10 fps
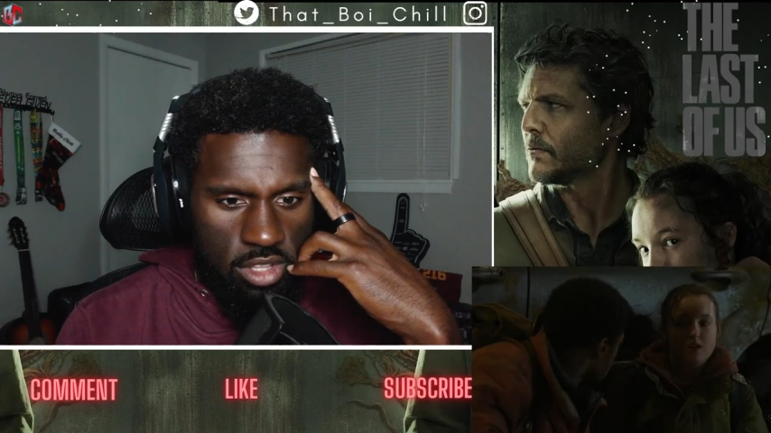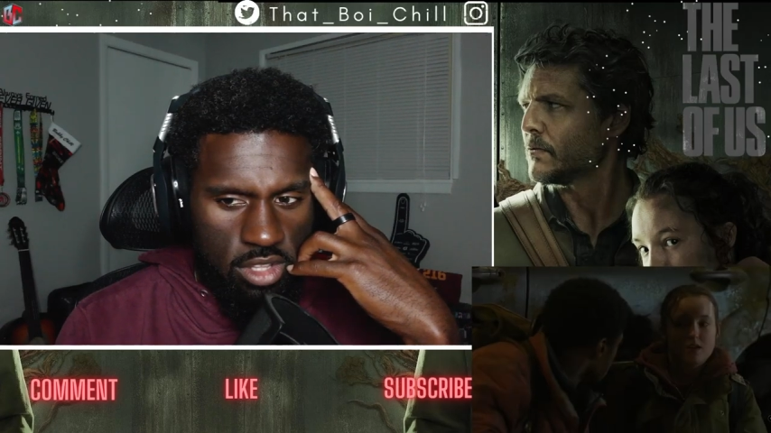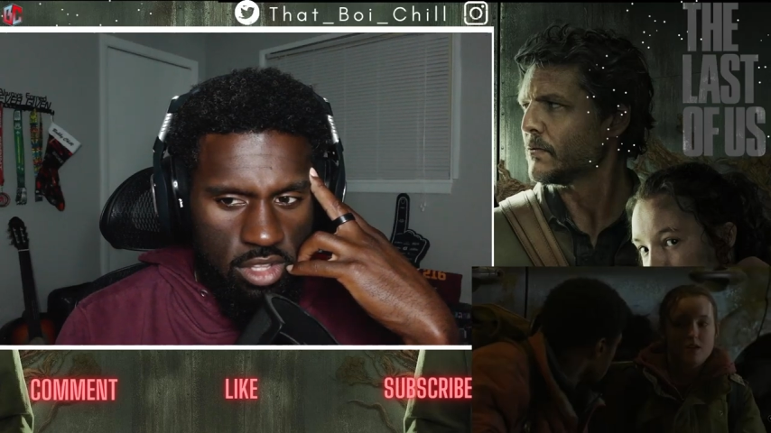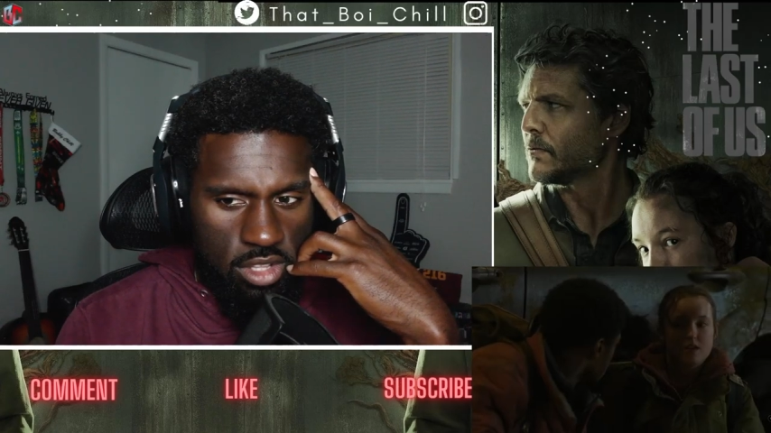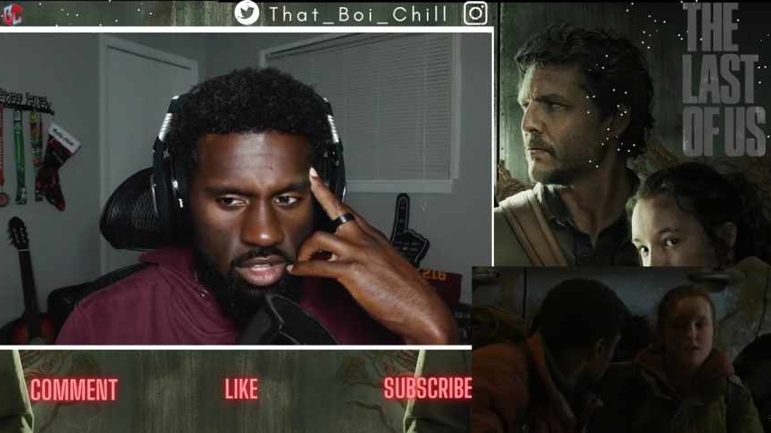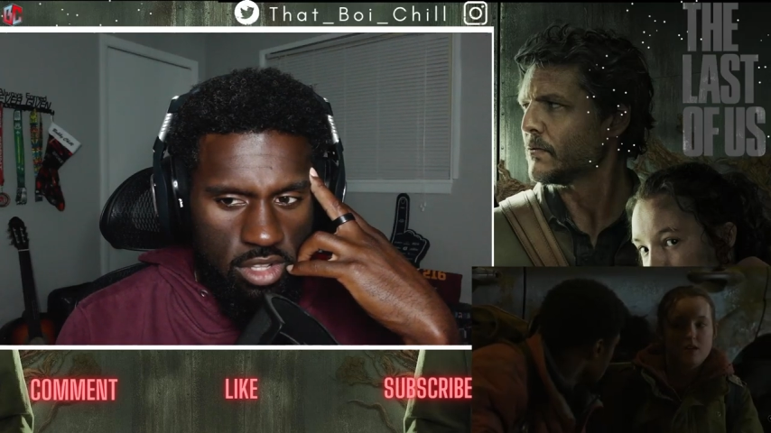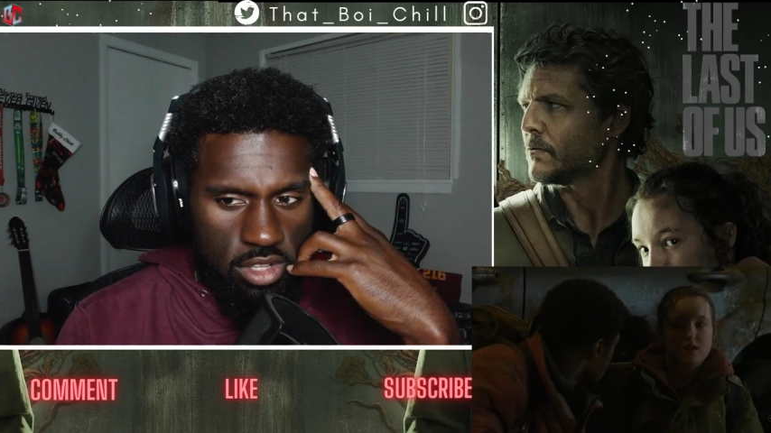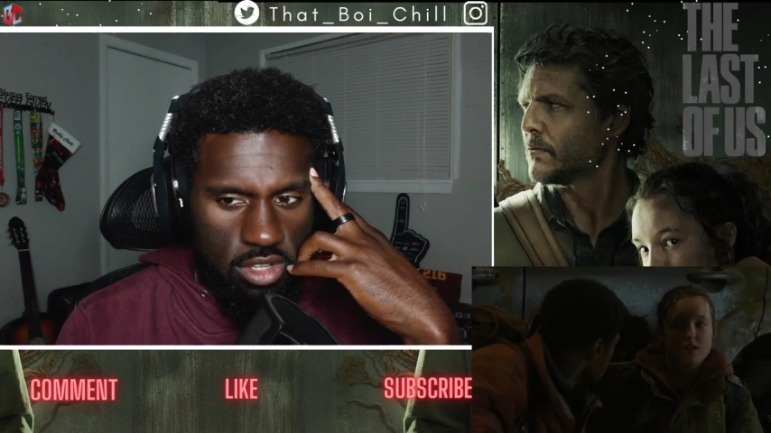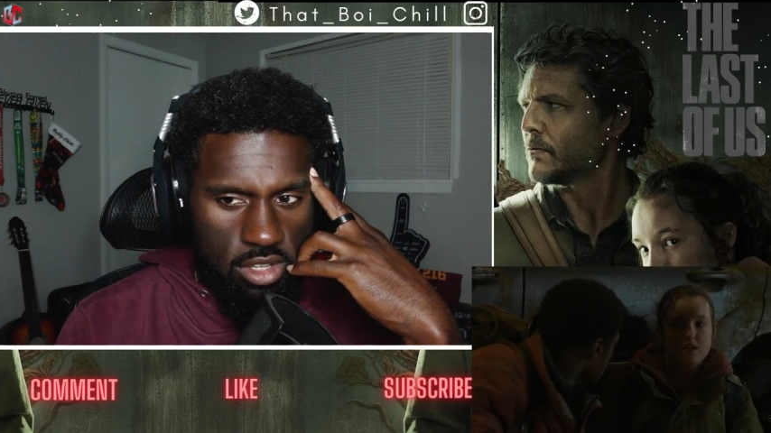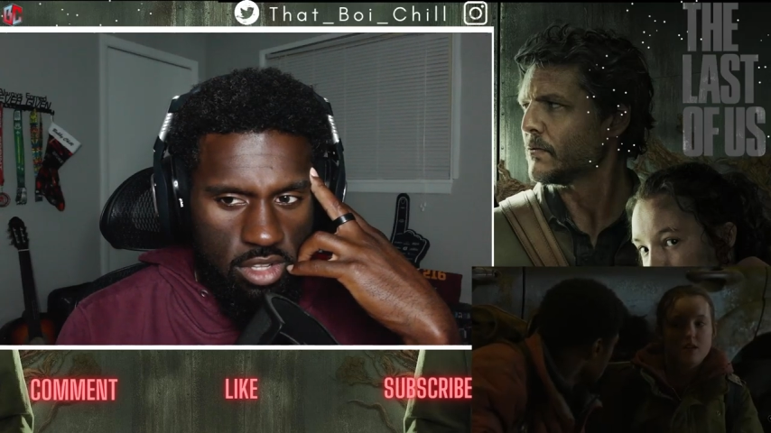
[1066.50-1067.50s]

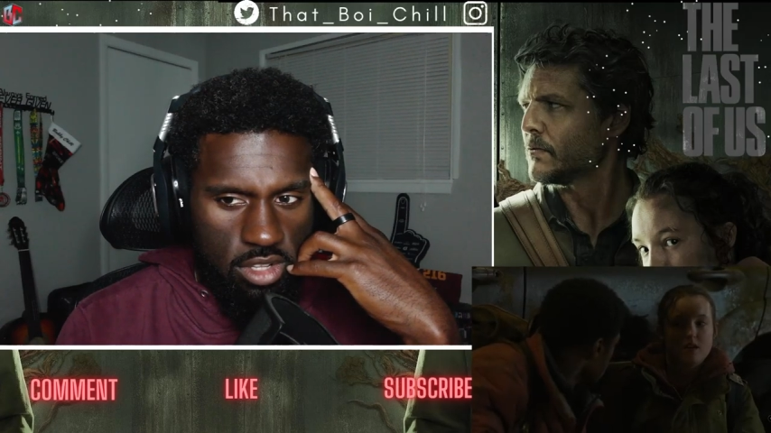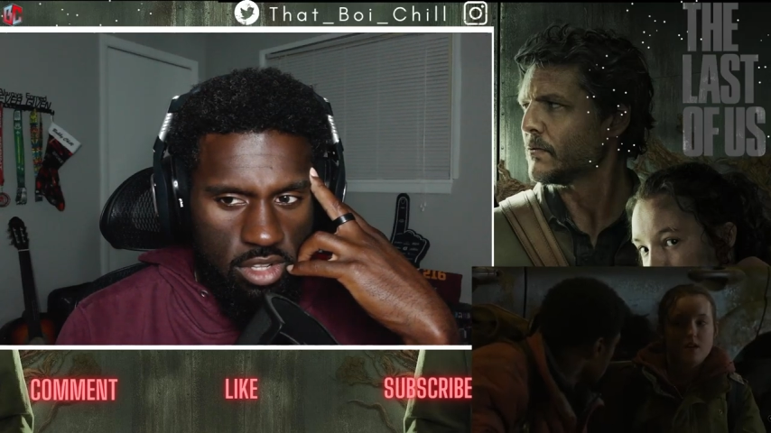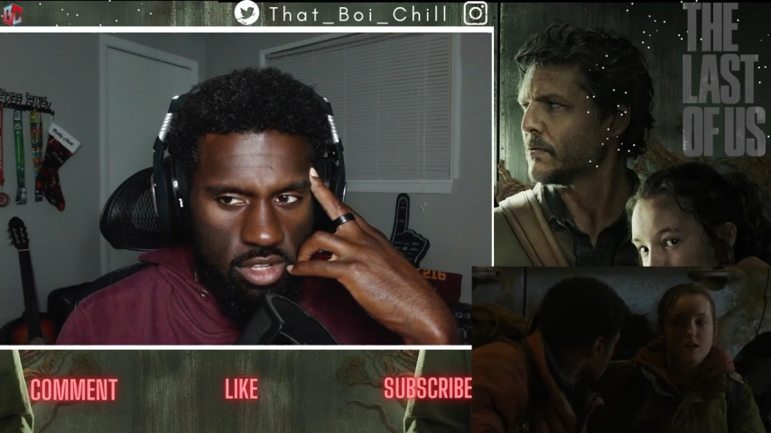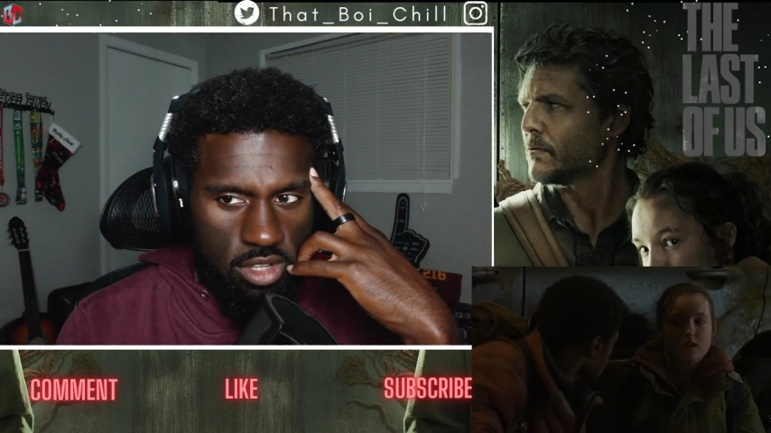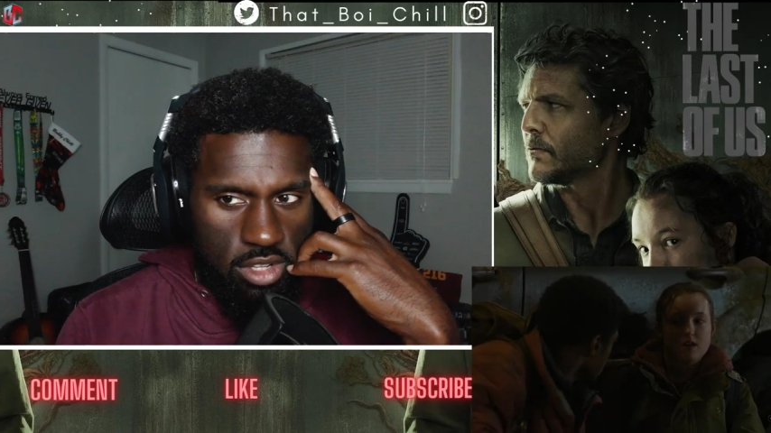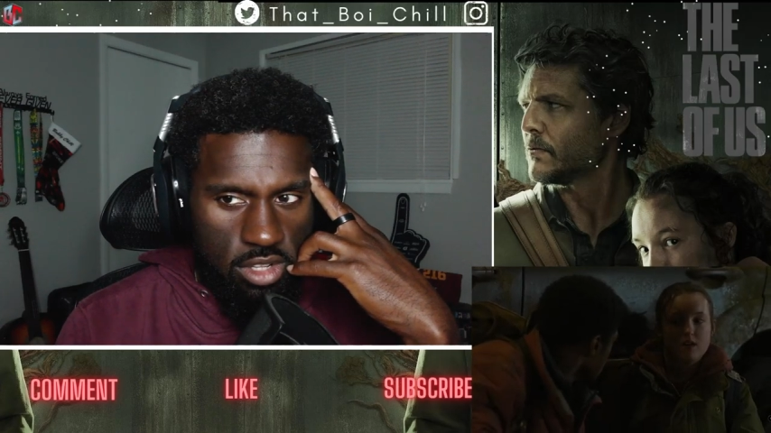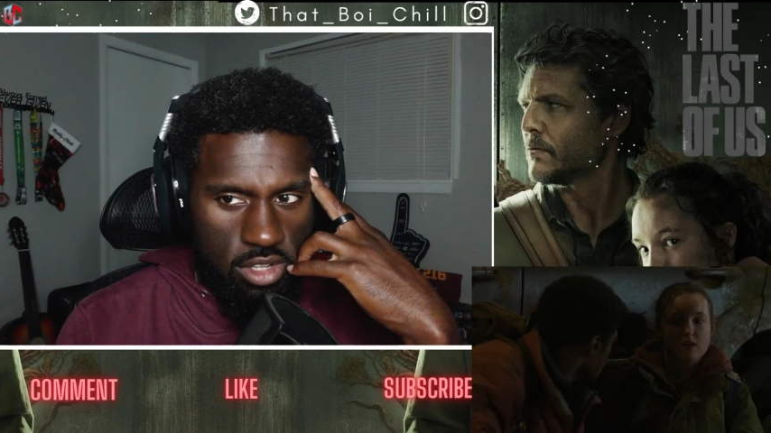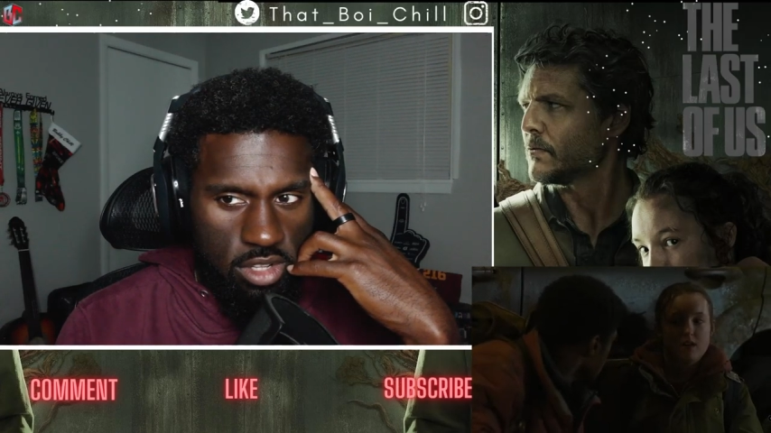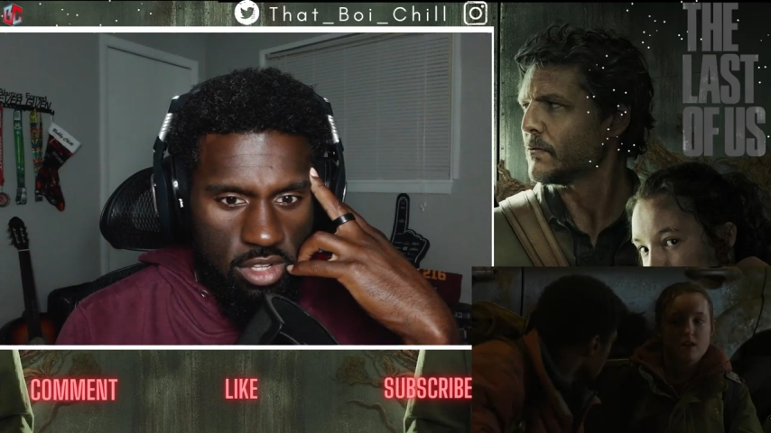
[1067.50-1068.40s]
(silence)